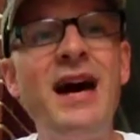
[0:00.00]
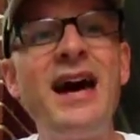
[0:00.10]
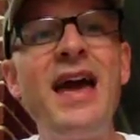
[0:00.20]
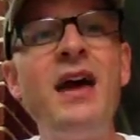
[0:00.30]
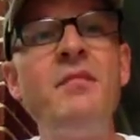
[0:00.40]

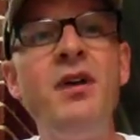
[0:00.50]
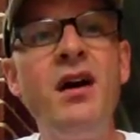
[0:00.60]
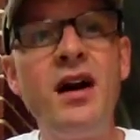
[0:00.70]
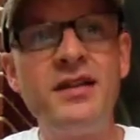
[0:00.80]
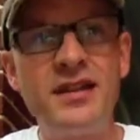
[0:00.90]
I am
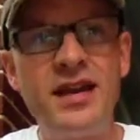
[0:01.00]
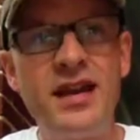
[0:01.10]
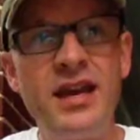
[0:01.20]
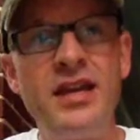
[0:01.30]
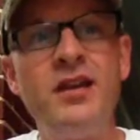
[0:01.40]
not
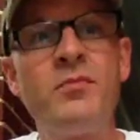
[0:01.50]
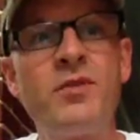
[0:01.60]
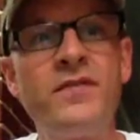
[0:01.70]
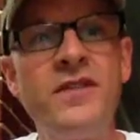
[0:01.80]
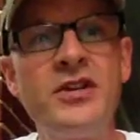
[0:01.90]
a
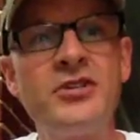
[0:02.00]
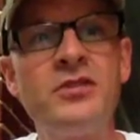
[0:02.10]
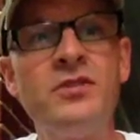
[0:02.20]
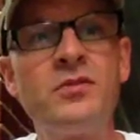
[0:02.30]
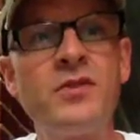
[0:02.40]

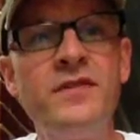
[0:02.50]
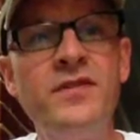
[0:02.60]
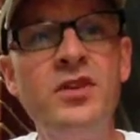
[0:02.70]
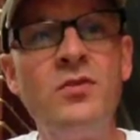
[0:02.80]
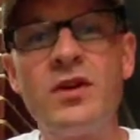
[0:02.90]
professional
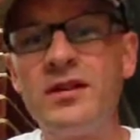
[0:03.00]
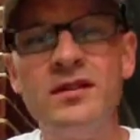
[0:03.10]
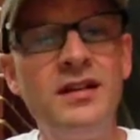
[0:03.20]
reviewer.